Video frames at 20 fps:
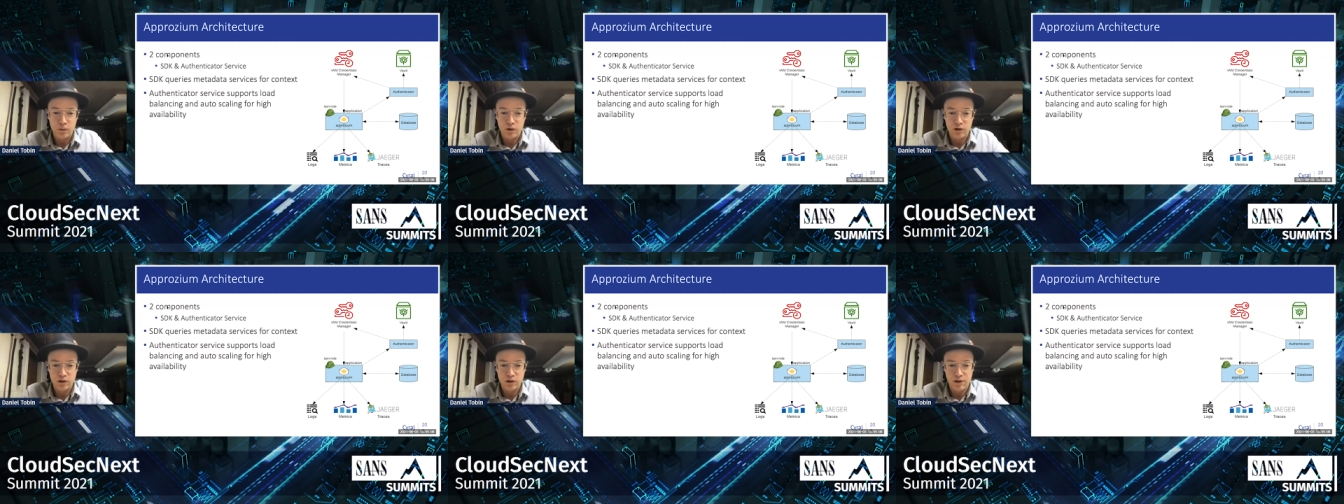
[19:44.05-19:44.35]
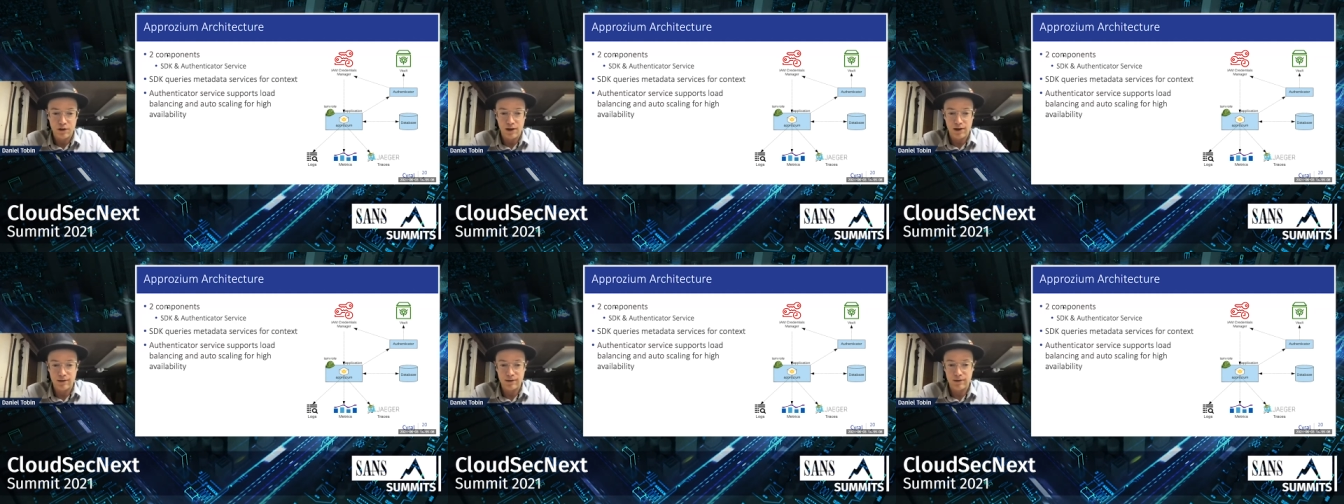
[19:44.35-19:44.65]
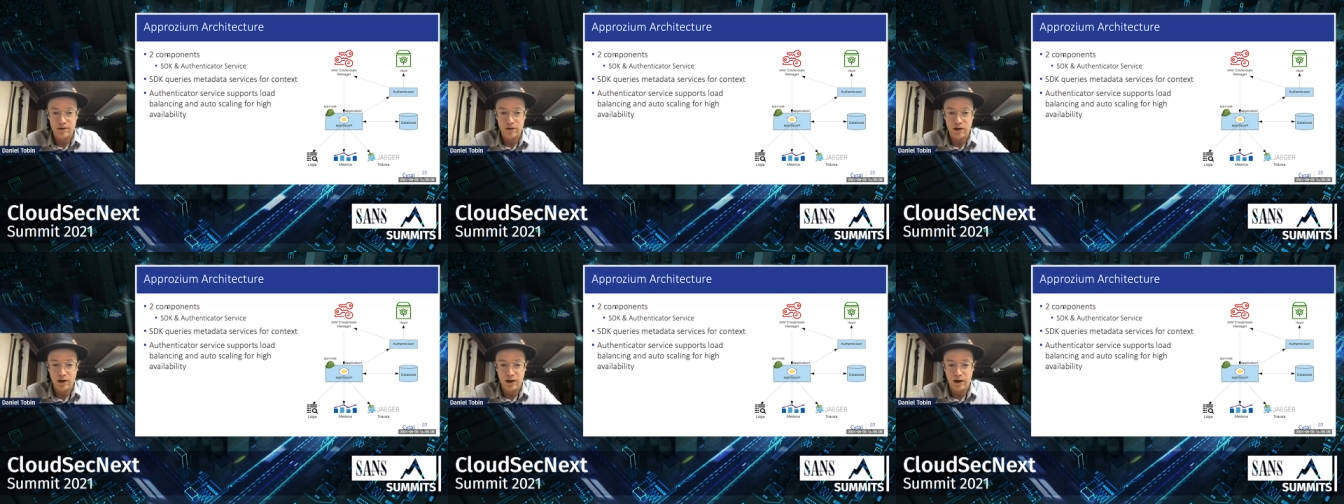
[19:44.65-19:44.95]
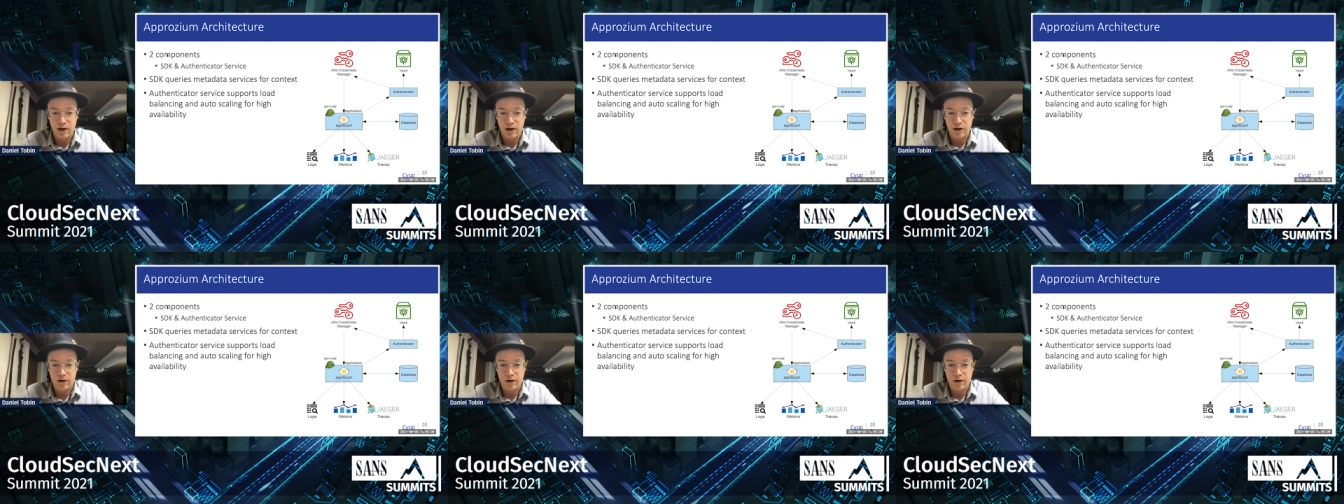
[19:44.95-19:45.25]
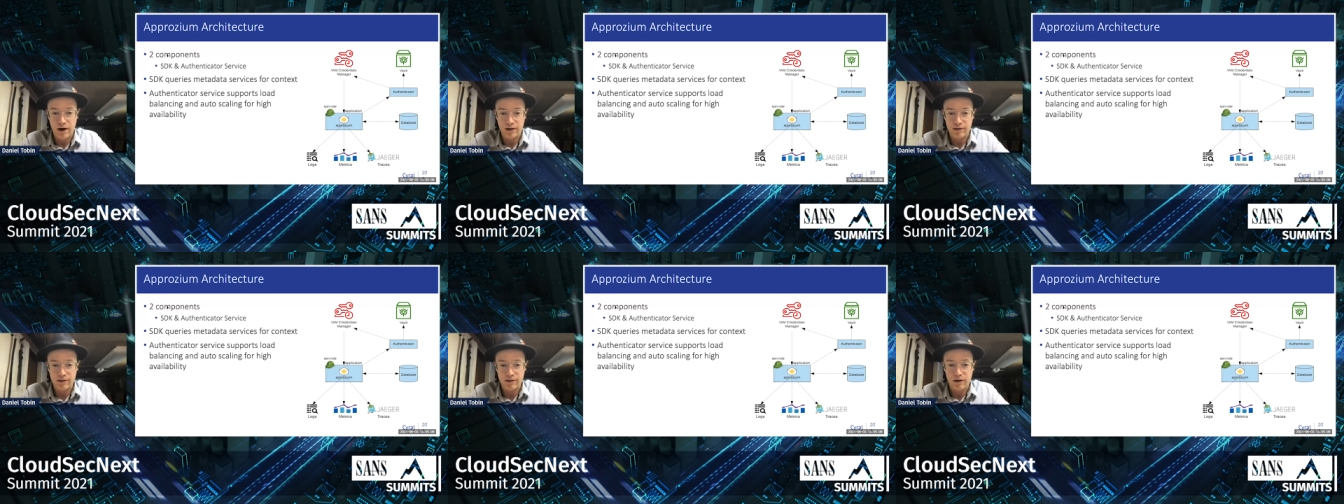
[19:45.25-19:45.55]
which the SDK
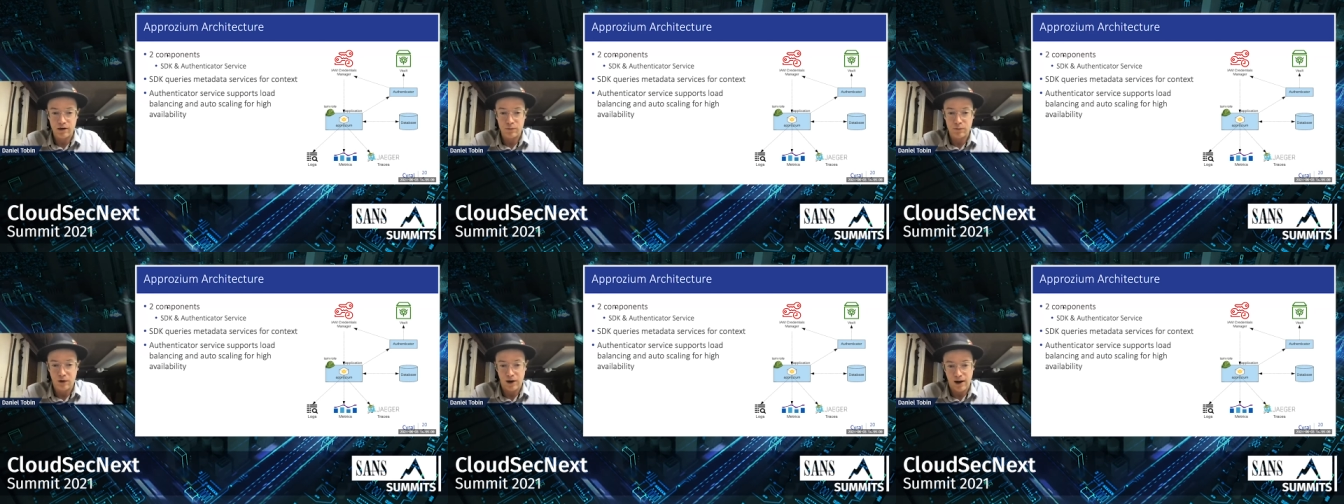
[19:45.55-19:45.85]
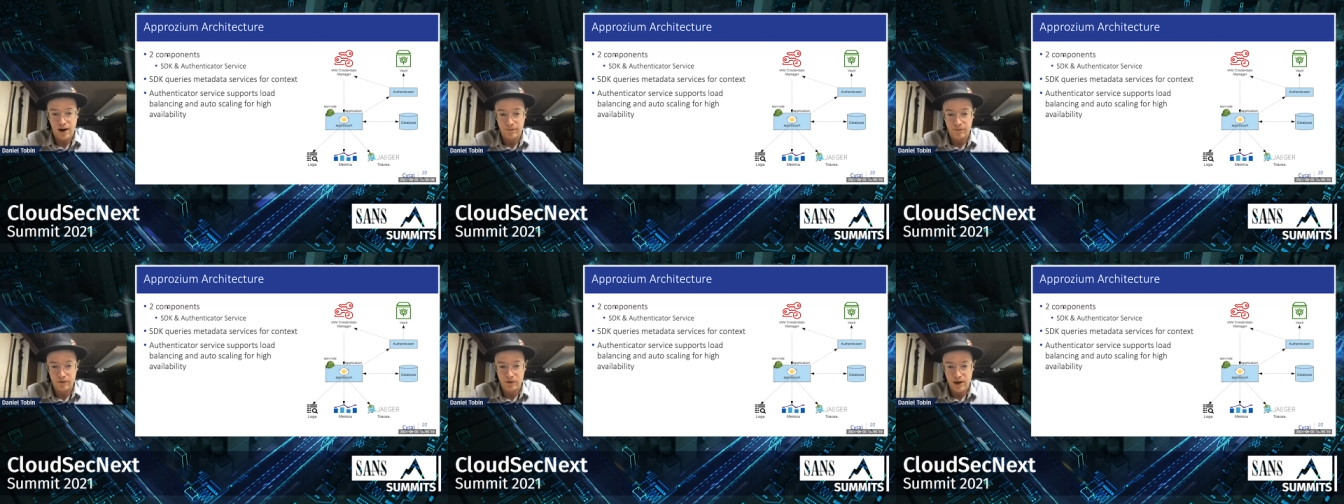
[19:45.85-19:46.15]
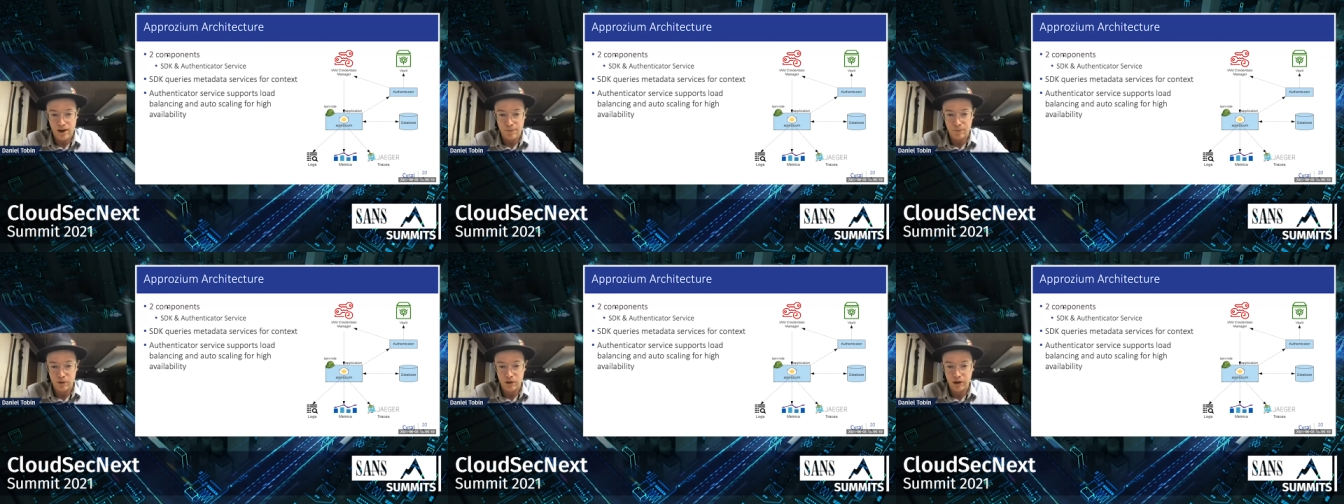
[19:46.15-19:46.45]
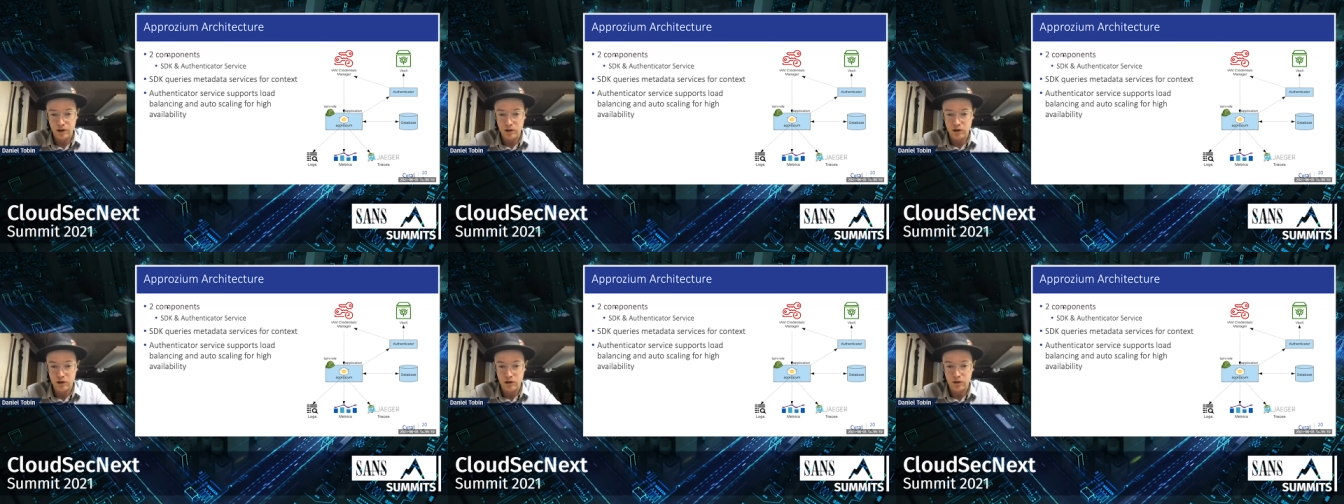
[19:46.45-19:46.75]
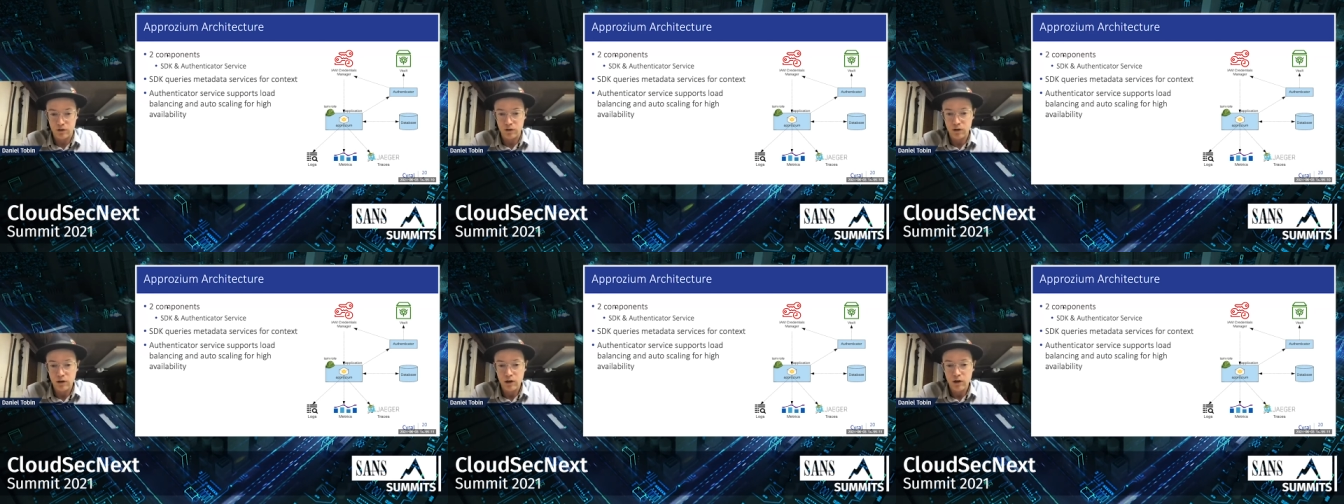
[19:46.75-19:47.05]
interacts on behalf of the
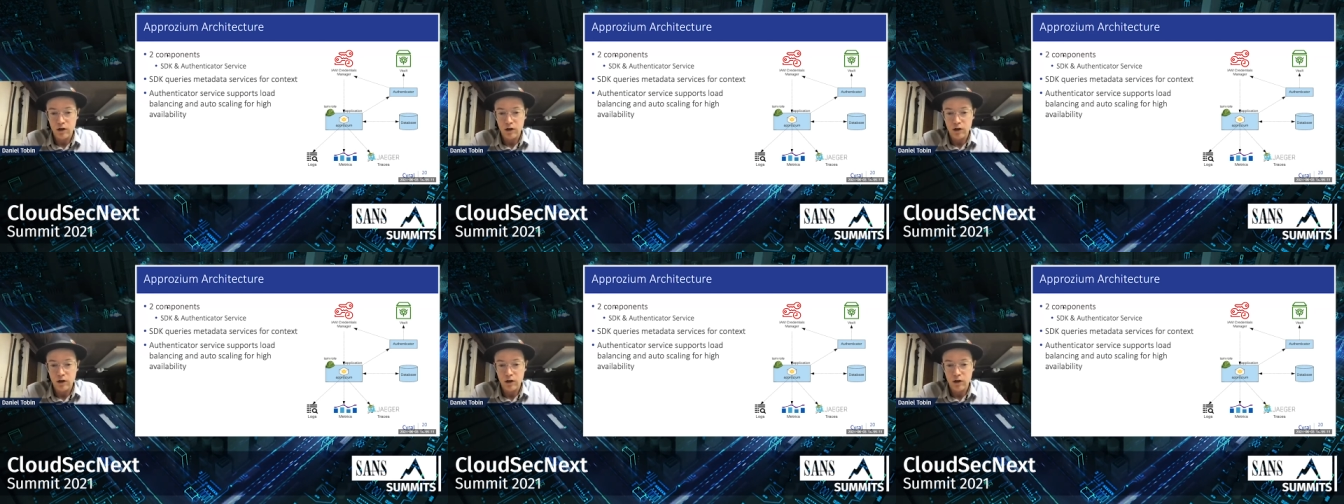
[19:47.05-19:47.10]
application.